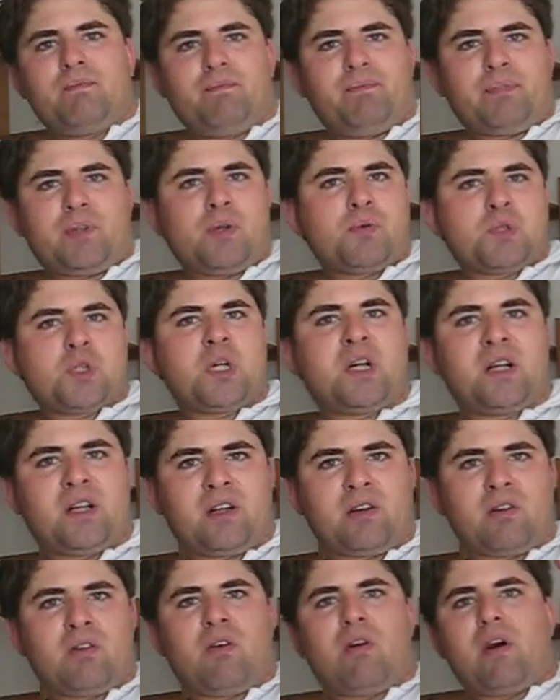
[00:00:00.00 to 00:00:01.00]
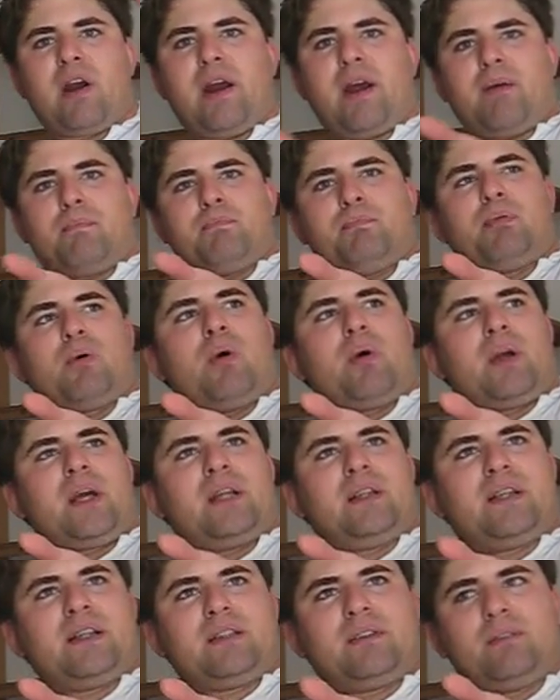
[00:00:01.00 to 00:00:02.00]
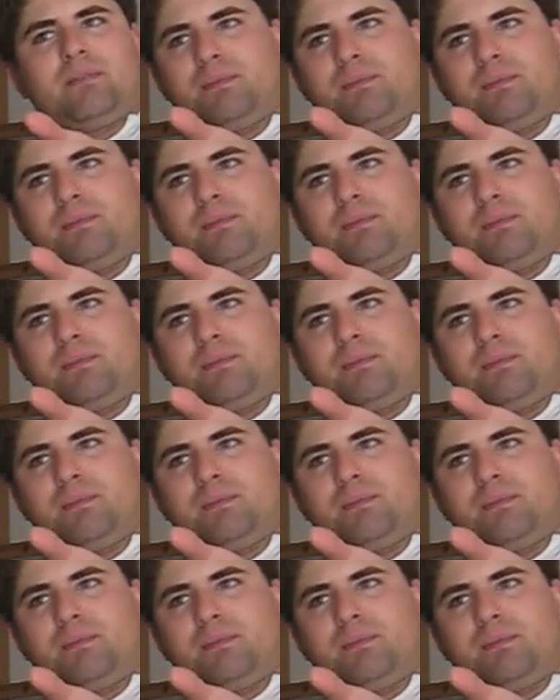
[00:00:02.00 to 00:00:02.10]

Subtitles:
considering core point that